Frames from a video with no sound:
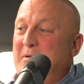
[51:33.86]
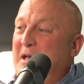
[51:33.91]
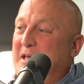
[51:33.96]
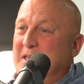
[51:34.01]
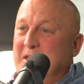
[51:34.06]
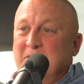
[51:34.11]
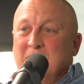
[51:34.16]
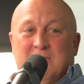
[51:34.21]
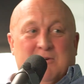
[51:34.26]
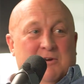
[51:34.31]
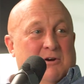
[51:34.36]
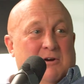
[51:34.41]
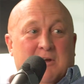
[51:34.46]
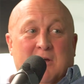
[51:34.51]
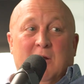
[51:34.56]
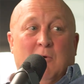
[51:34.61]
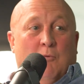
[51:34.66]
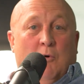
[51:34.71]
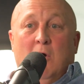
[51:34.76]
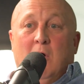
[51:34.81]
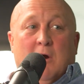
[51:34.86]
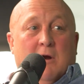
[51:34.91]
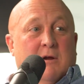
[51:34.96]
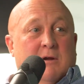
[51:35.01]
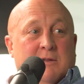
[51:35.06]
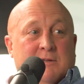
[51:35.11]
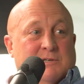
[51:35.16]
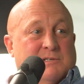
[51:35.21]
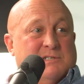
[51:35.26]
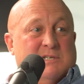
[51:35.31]
And I'm like, you're going to
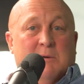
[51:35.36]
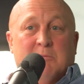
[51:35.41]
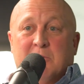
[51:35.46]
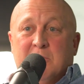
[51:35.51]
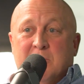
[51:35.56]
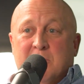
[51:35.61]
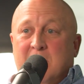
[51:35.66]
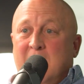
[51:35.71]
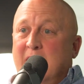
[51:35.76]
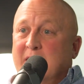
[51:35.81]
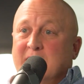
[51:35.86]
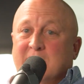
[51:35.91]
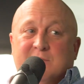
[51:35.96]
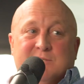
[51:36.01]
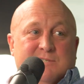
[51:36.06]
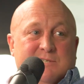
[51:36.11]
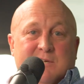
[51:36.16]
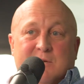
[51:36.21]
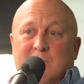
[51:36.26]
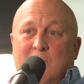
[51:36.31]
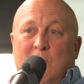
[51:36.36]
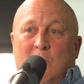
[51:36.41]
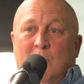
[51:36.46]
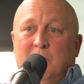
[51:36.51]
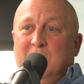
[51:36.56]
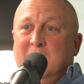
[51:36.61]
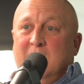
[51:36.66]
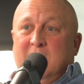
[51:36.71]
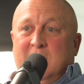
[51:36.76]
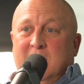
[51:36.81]
work in the summer. You're not going to sit at
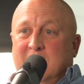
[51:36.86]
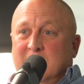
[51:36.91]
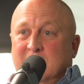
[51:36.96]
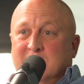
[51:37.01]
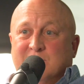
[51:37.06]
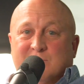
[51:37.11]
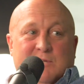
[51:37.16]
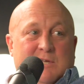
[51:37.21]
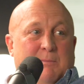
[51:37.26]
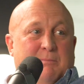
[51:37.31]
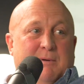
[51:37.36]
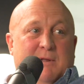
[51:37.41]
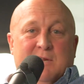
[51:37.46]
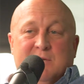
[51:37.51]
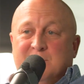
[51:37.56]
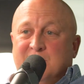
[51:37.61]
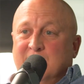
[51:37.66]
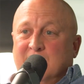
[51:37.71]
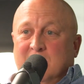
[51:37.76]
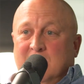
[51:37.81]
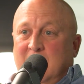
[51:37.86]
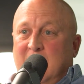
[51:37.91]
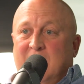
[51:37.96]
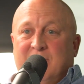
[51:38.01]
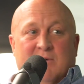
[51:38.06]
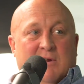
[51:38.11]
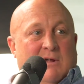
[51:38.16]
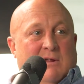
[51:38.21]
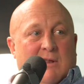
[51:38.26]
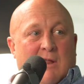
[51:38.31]
home and sleep in until
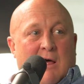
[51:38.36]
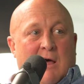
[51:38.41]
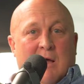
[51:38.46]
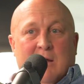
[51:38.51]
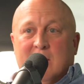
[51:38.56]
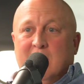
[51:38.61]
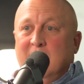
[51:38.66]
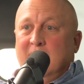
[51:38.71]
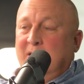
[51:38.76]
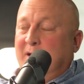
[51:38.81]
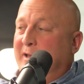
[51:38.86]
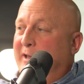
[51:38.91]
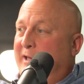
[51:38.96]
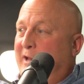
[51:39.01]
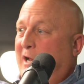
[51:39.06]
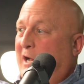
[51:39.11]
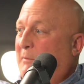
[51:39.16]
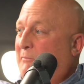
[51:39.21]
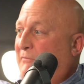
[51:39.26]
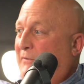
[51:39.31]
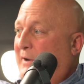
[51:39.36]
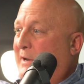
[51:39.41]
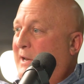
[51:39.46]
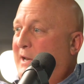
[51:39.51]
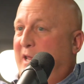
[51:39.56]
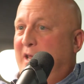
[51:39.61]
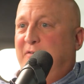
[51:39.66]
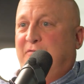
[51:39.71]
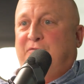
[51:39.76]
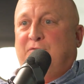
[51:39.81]
11 o'clock. Get up,
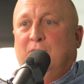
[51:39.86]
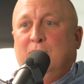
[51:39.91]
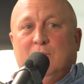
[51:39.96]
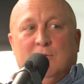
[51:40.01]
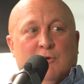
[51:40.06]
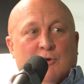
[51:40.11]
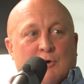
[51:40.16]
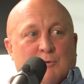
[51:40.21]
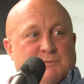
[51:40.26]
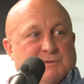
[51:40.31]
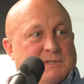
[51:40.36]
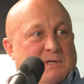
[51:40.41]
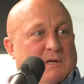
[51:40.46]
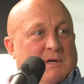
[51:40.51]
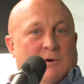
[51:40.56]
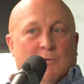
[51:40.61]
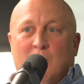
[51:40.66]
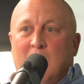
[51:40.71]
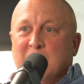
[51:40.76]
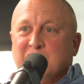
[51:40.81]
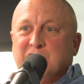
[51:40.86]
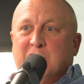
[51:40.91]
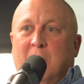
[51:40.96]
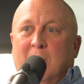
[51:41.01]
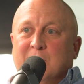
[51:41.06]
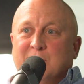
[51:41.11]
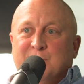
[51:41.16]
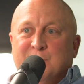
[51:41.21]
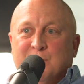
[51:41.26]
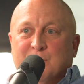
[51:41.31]
fucking eat Fruit Loops, watch
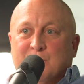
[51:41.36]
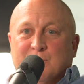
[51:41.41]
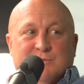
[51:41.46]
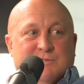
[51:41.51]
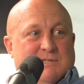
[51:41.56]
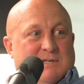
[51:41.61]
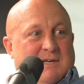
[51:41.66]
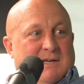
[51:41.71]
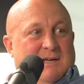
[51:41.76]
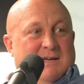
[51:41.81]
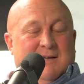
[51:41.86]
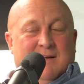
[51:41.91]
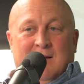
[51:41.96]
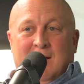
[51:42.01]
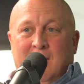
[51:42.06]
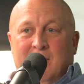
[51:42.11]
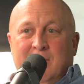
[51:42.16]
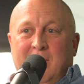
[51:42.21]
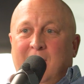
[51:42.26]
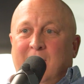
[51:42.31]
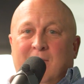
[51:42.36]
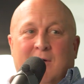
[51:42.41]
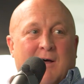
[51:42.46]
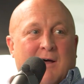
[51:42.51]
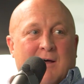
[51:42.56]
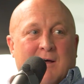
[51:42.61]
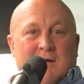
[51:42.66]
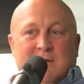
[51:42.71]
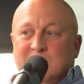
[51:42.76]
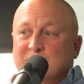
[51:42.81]
cartoons. Oh,
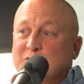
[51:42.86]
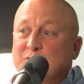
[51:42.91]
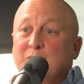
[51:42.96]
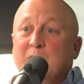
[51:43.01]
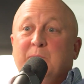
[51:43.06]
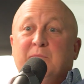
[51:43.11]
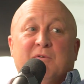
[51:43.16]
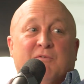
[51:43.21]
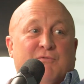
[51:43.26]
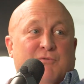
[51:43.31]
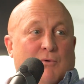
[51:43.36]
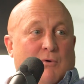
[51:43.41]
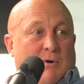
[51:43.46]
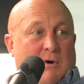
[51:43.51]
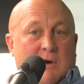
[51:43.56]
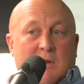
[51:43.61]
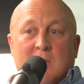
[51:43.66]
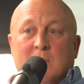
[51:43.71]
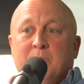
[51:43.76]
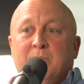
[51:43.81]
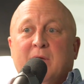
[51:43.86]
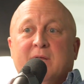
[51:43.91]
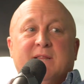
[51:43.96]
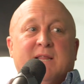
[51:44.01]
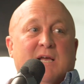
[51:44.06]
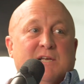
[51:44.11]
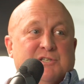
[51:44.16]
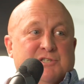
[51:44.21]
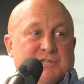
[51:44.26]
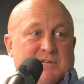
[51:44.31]
no. Sweep the floor.
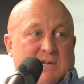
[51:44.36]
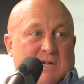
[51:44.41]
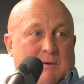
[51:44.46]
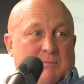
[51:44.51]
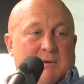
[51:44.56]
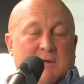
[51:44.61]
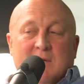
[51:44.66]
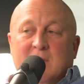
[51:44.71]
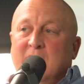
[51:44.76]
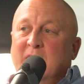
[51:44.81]
Pick that shit up.